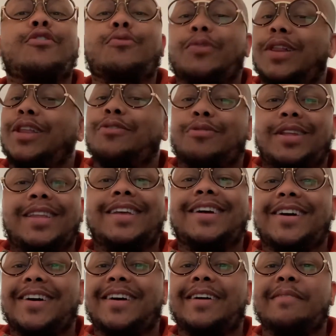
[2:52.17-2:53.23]
really, really
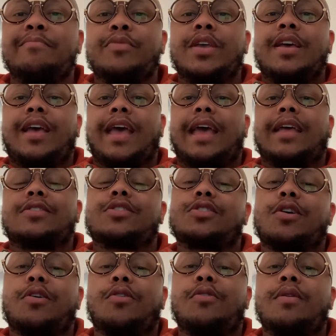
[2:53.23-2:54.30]
good. And
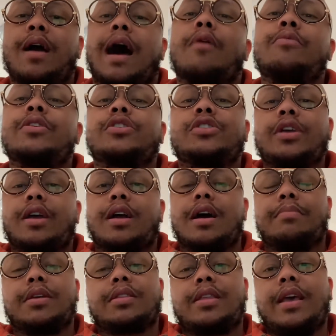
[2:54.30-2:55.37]
so I want to share a
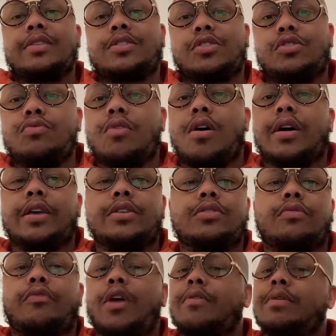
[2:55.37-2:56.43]
couple of things that you all can
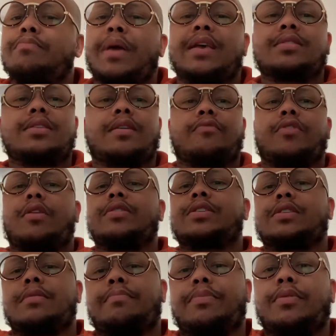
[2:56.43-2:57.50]
do. Very basic, very
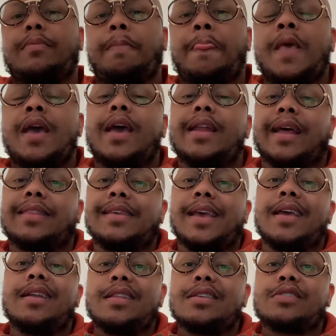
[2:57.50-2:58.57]
simple. And at the
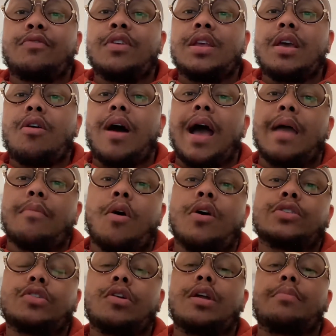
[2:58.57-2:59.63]
end of this video, I am
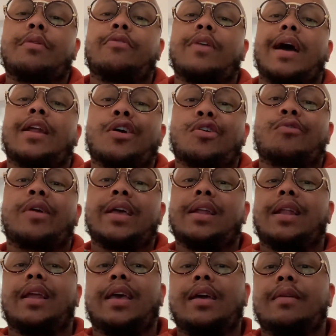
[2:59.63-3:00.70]
also going to provide a great
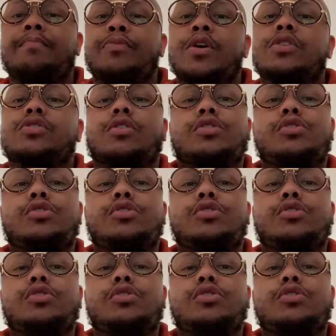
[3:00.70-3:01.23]
link so that you